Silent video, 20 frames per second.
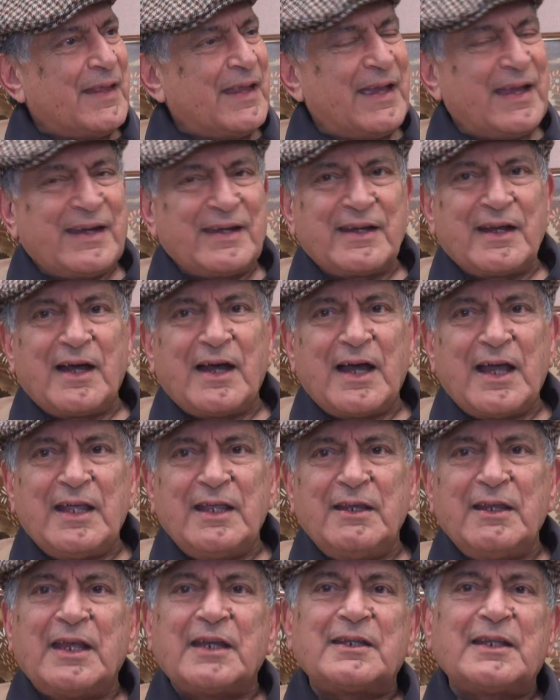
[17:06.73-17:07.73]
And
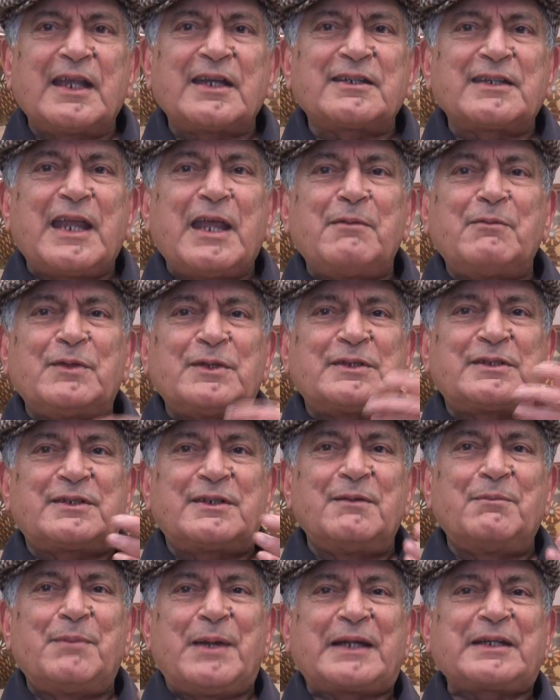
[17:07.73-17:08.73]
I, at that time, was
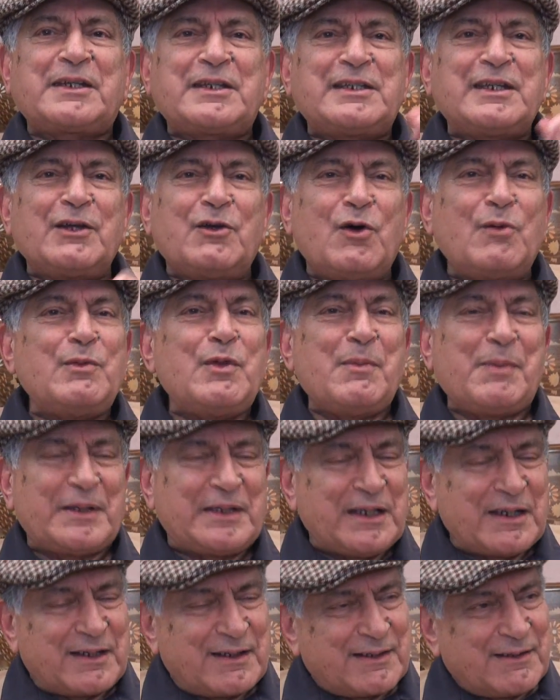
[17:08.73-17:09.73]
practicing
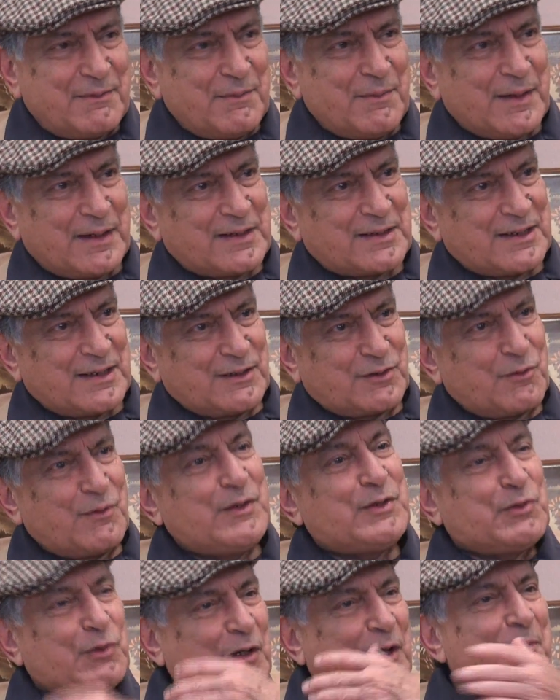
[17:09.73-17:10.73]
homeopathic medicine. So we
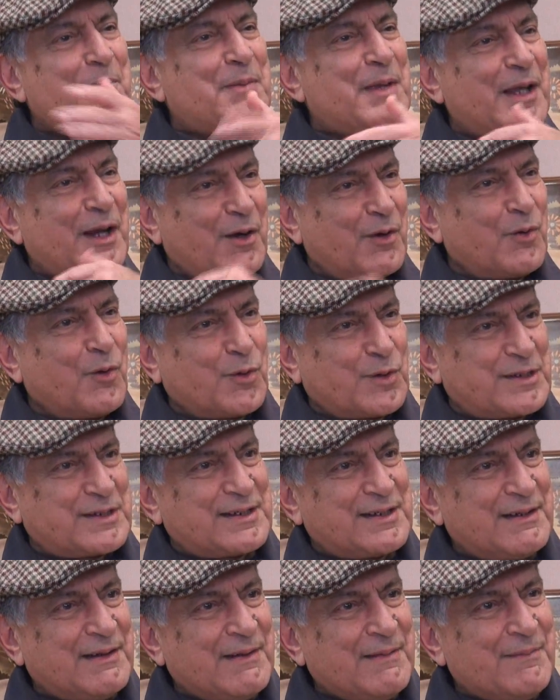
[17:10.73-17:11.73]
used to compare
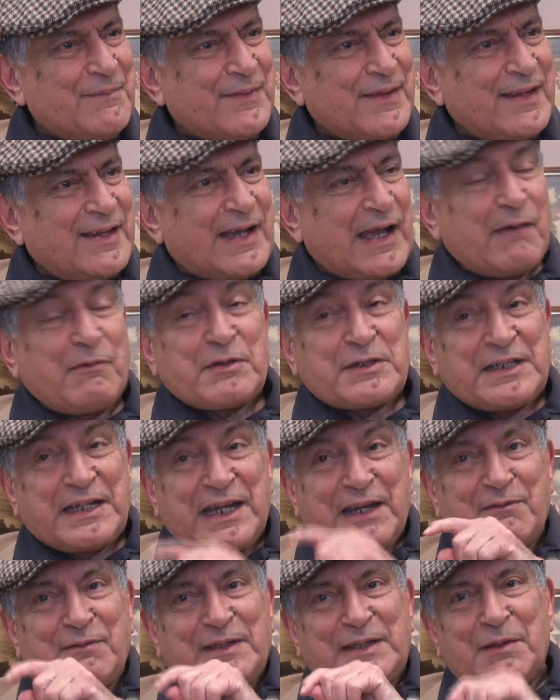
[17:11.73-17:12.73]
notes. I was
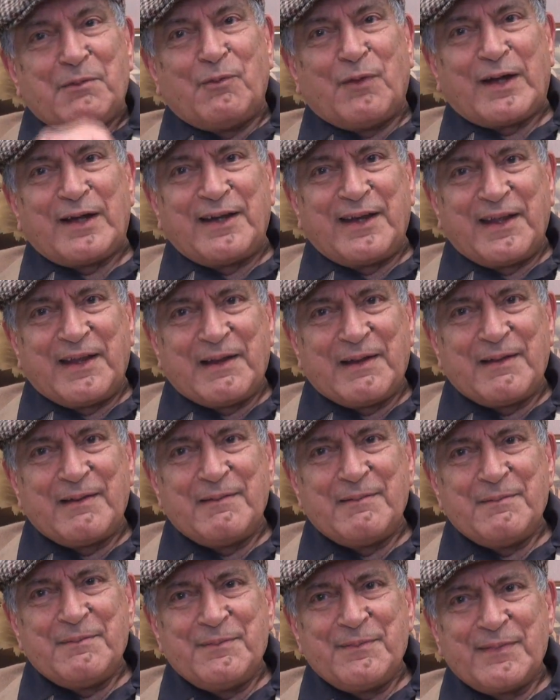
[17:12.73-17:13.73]
sitting with him one day.
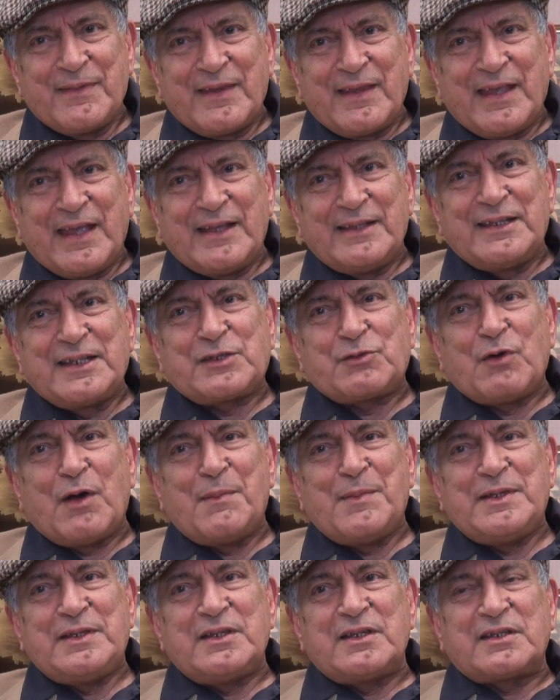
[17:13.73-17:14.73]
And this
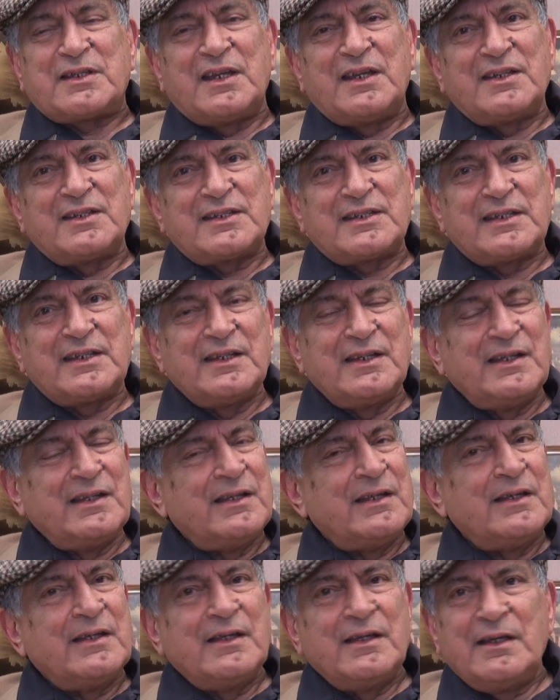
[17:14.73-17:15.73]
Swamiji says,
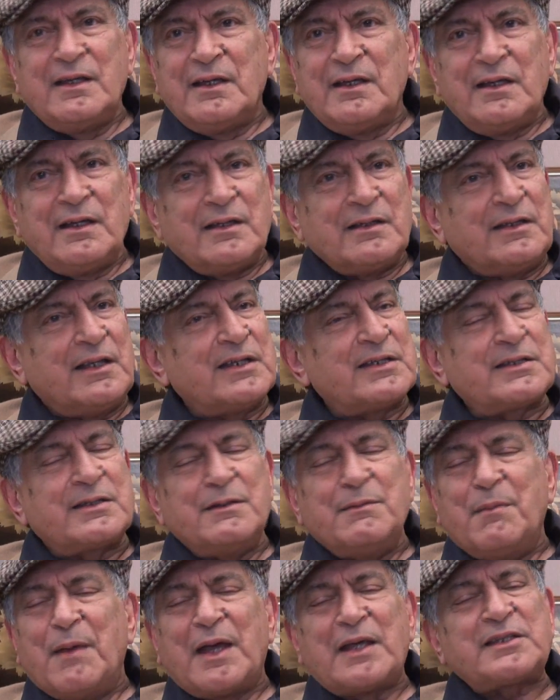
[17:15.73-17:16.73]

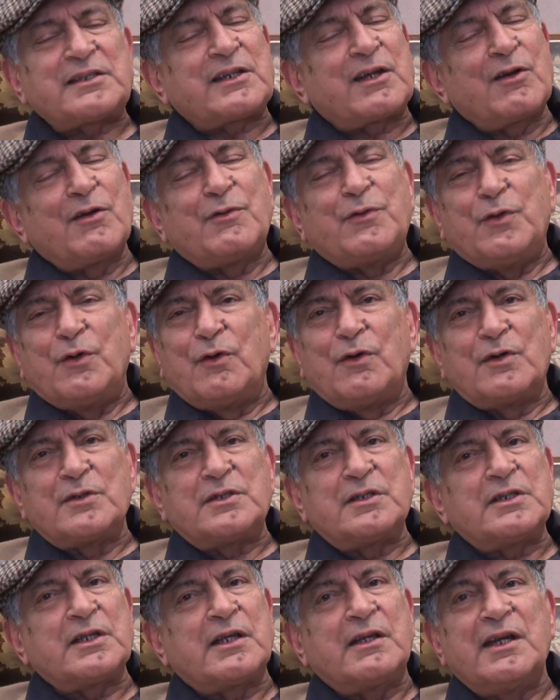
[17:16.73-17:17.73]
"This master of
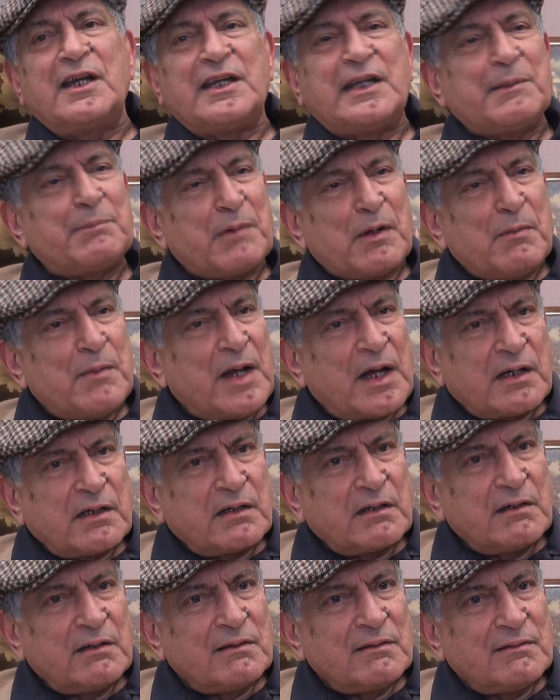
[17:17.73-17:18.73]
yours is a great diplomat.